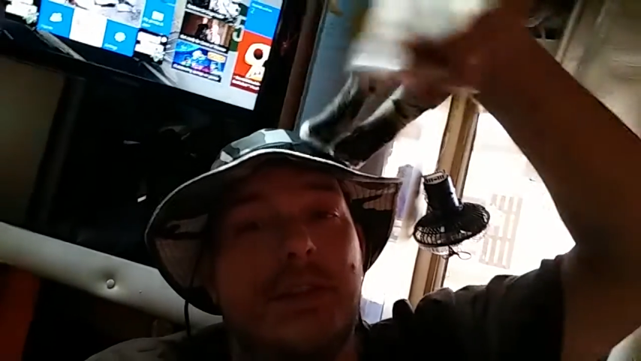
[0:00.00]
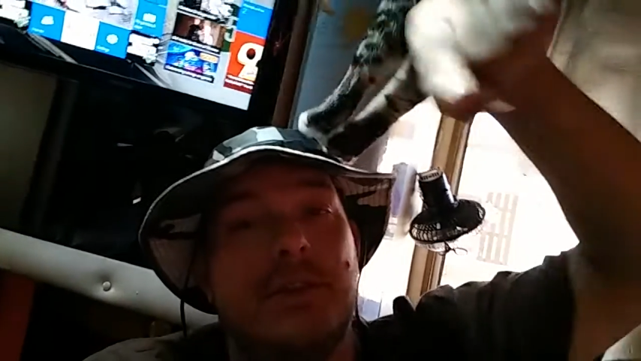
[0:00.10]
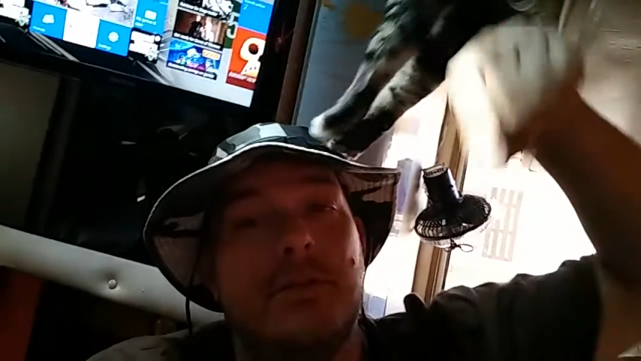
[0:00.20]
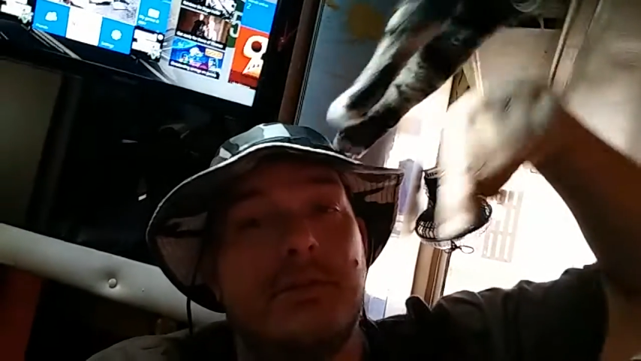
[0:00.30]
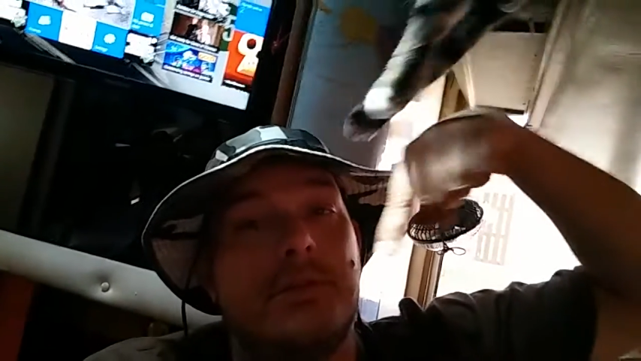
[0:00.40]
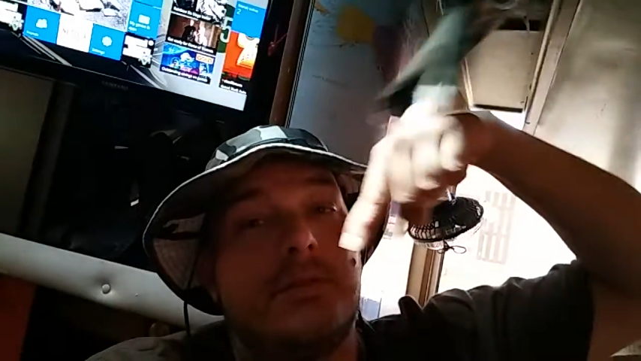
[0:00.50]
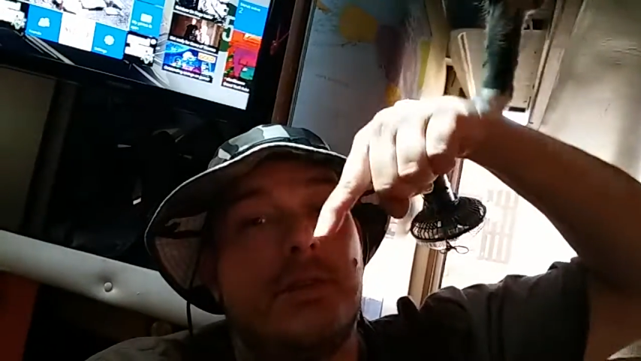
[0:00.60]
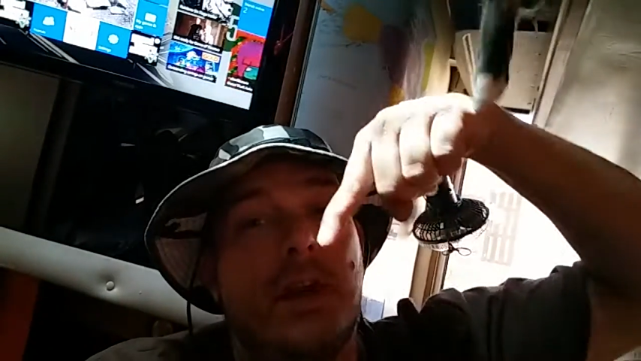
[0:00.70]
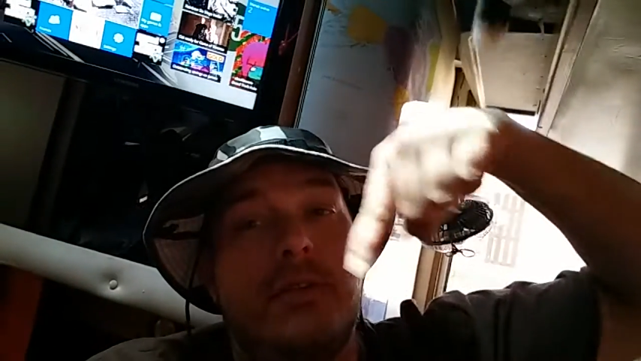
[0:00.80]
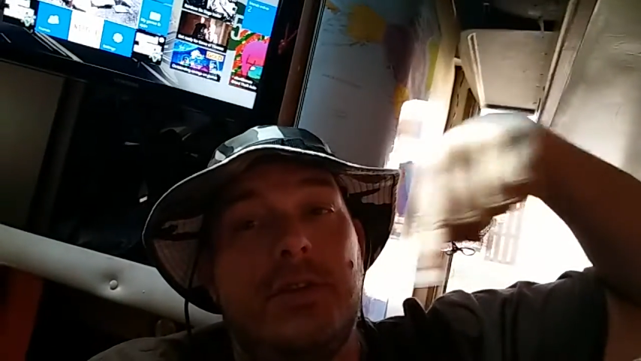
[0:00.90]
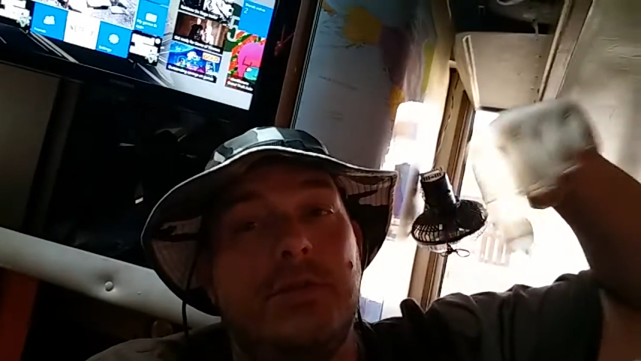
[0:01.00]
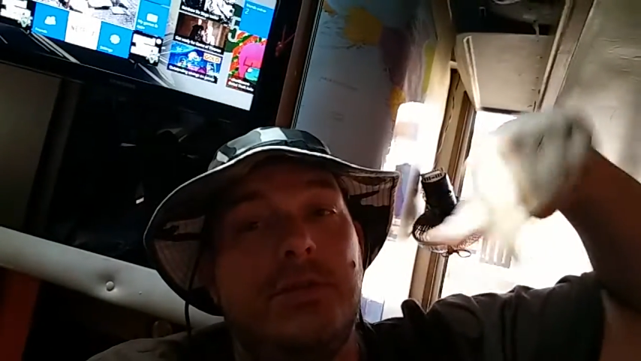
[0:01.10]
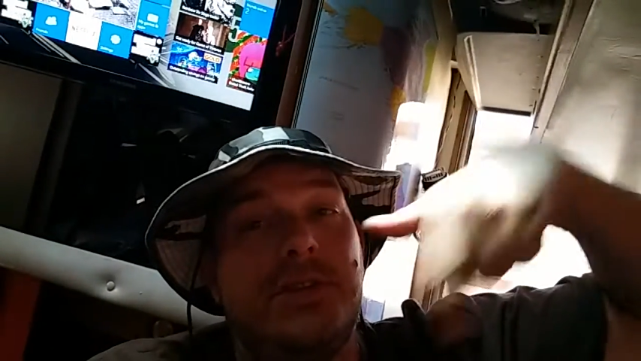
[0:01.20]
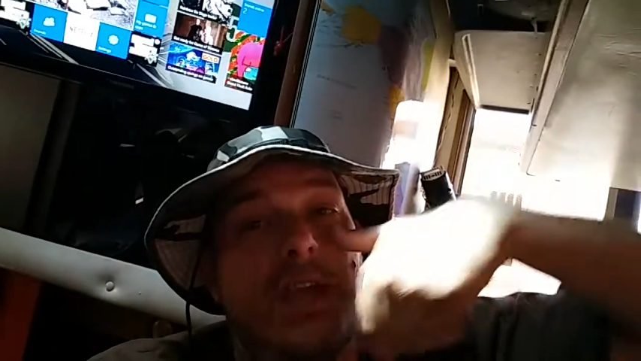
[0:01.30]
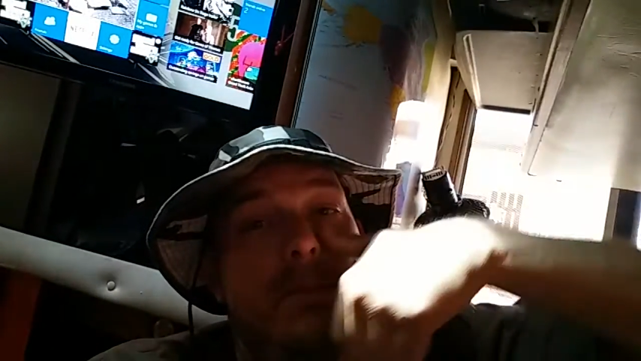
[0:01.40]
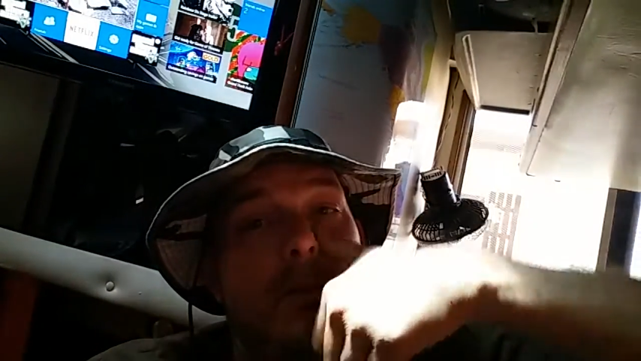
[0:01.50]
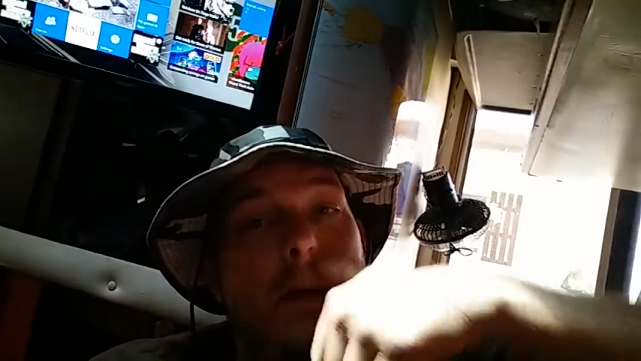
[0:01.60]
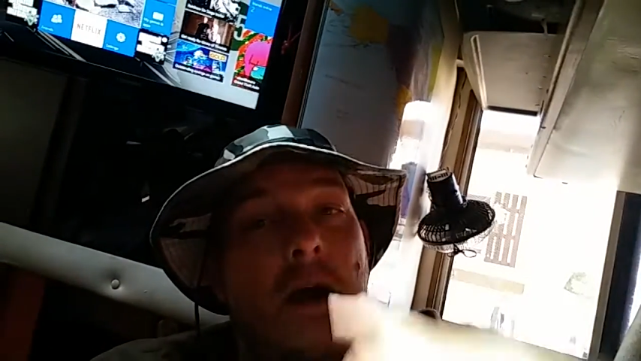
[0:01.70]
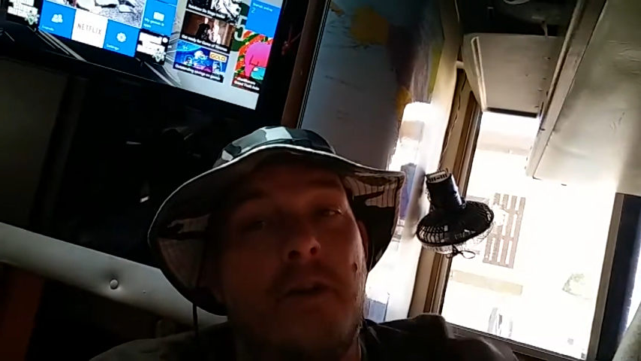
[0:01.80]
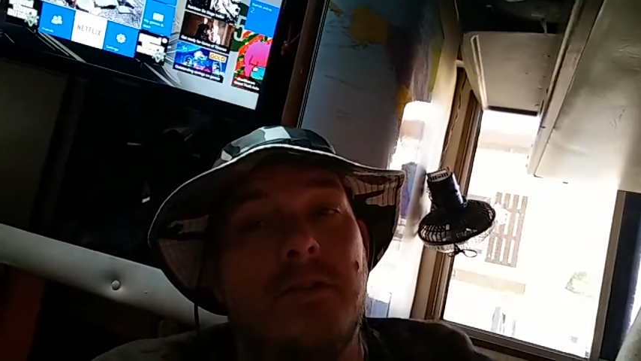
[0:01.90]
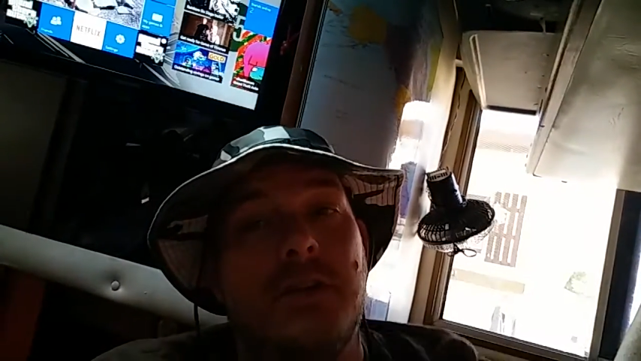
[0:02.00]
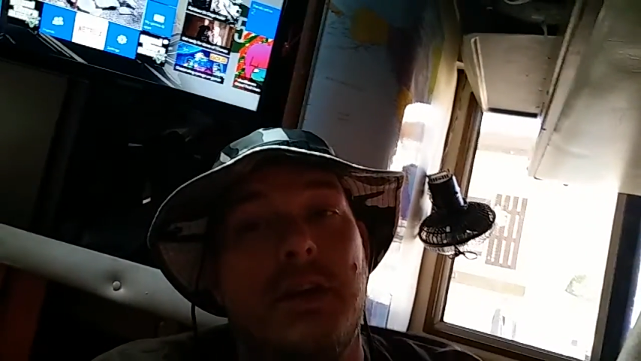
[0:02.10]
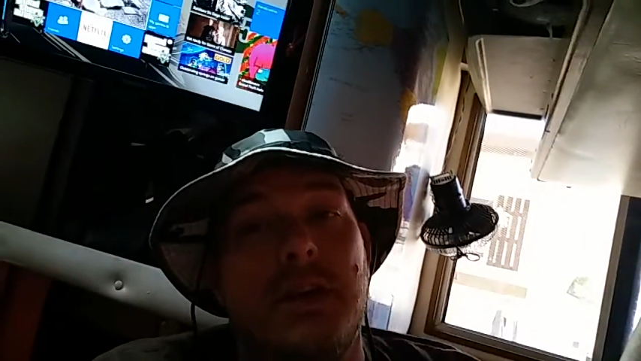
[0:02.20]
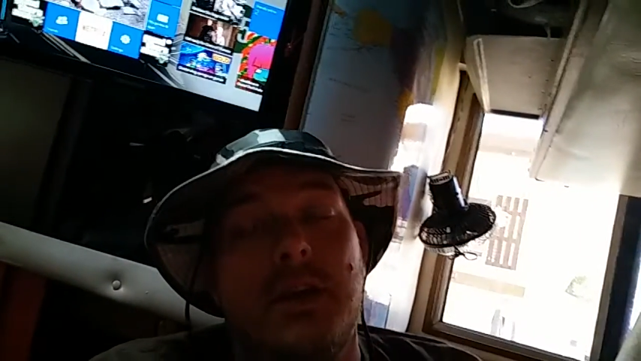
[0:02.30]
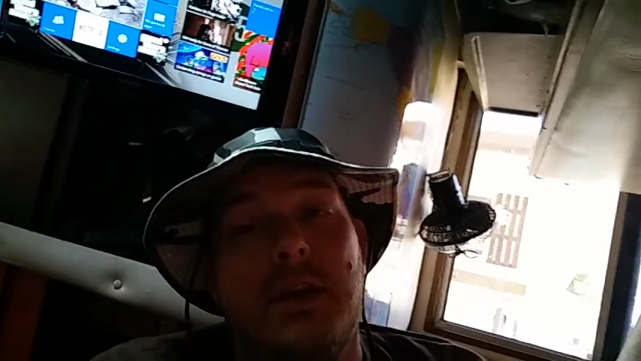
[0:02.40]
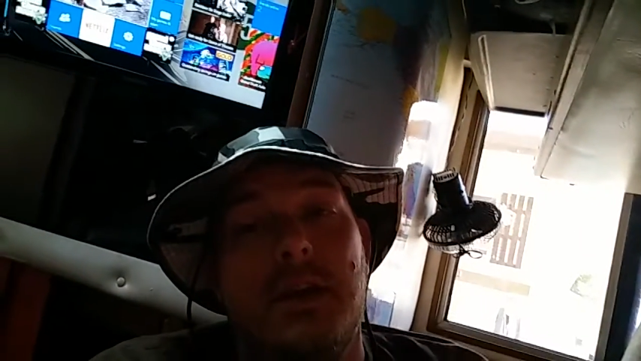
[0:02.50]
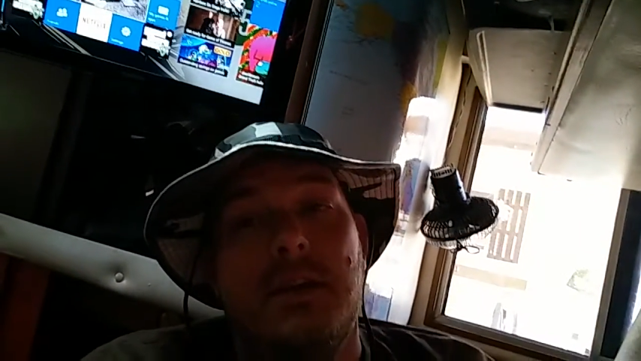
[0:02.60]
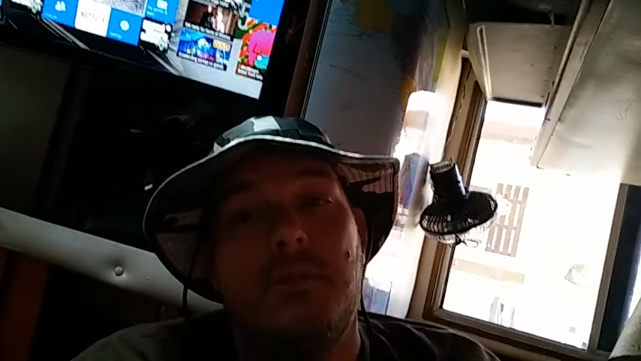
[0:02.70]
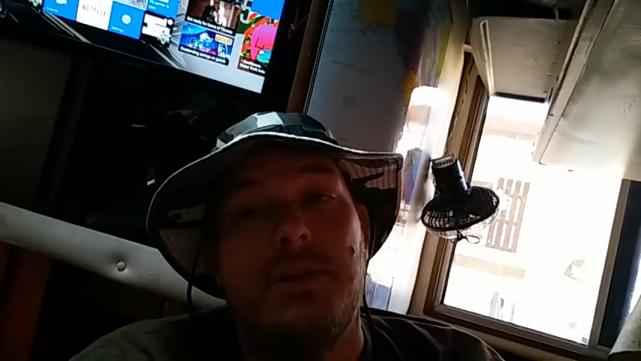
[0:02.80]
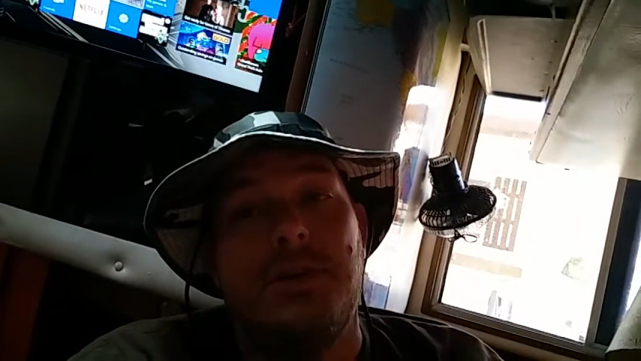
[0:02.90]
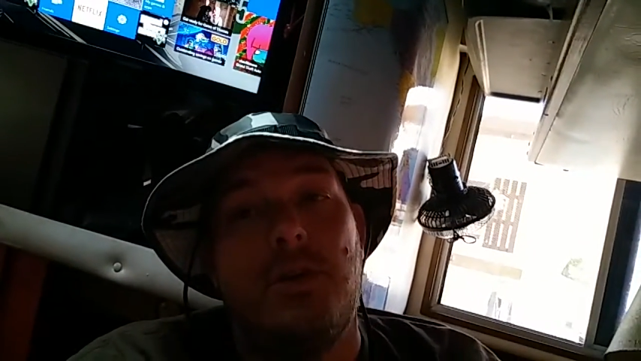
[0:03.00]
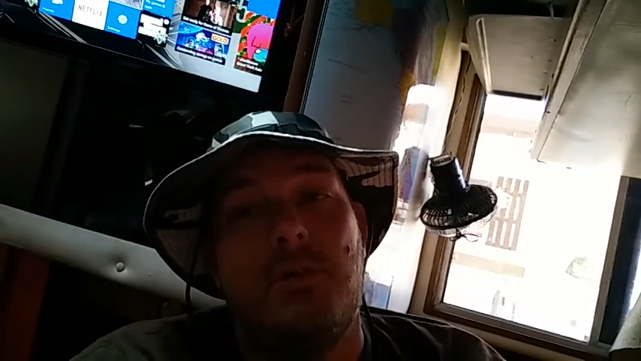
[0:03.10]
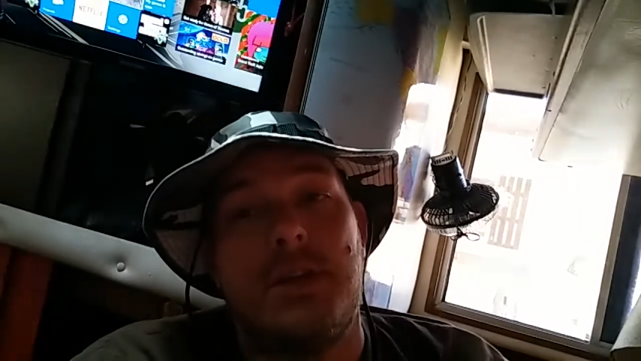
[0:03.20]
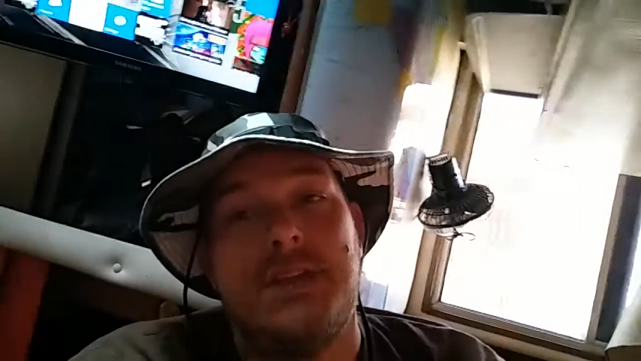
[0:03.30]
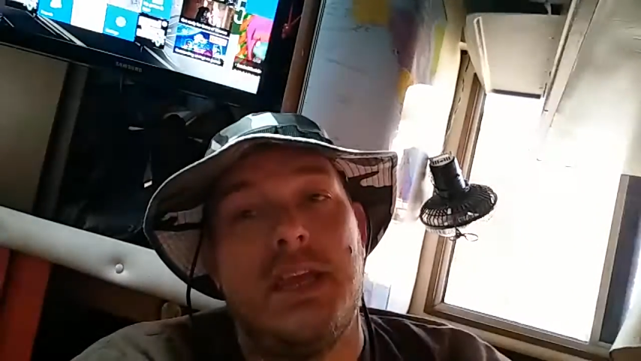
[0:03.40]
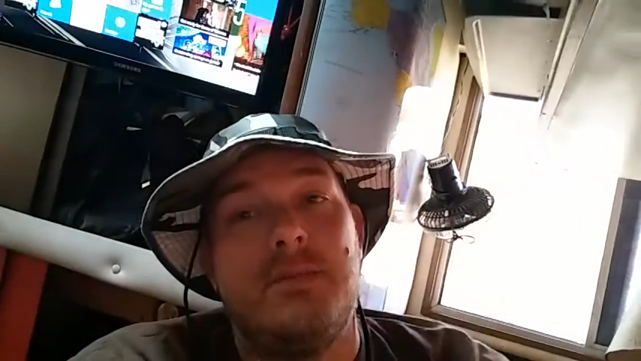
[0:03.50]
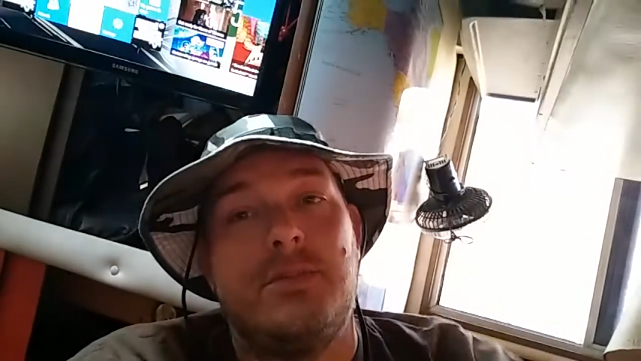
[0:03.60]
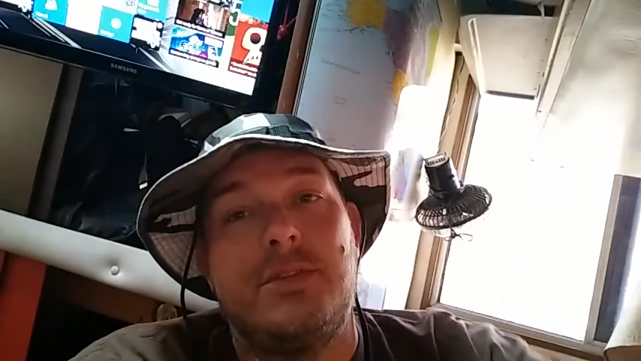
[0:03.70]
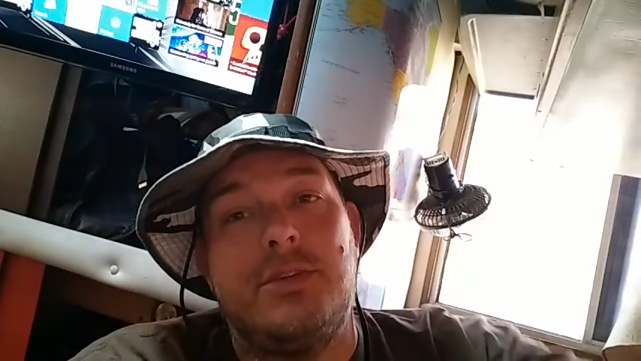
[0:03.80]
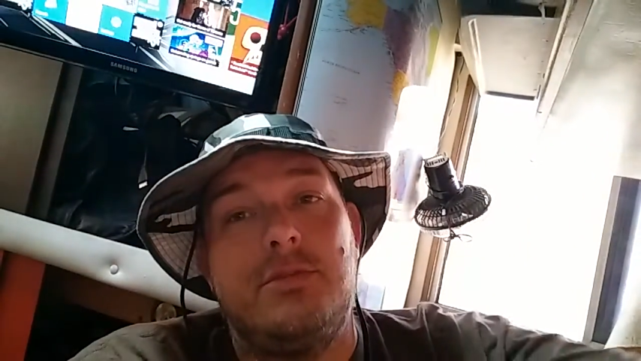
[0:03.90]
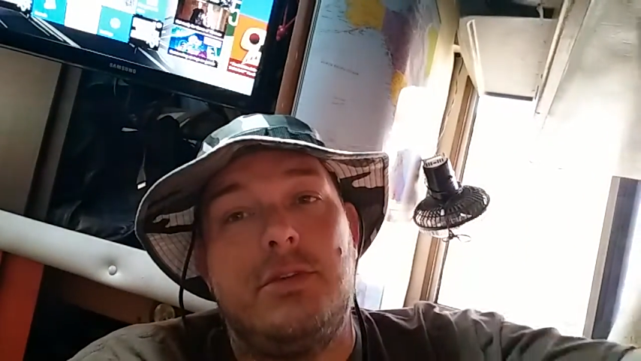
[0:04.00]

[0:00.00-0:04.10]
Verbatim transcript: that goes kind of a U shape around when you don't want a table, you